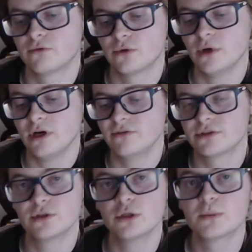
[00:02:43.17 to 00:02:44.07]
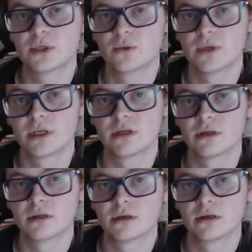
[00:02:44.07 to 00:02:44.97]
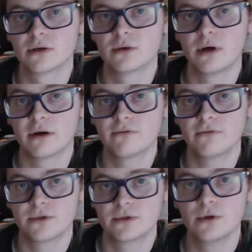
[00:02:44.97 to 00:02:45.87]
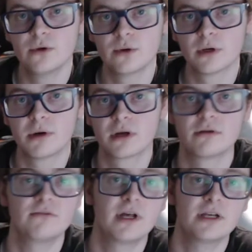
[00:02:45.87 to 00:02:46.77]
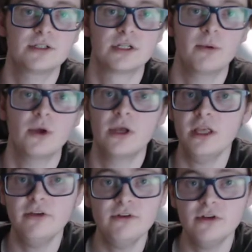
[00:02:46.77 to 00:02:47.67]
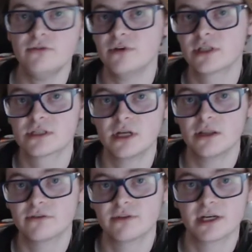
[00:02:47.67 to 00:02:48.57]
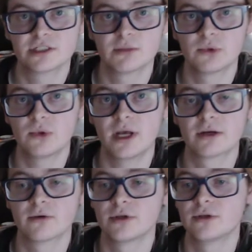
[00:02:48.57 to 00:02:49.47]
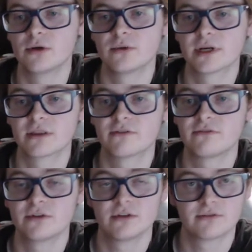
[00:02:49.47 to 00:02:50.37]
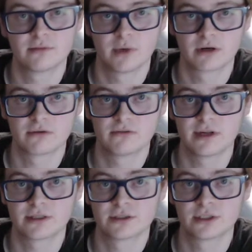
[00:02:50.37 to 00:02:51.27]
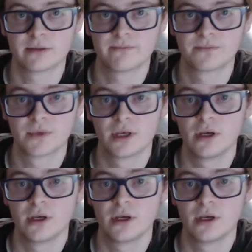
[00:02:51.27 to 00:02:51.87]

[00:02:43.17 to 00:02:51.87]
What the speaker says: If you have to choose between a Guhong V2 and a modern flagship, even if it's not the flagship you like, or you don't like the feel of the modern flagship,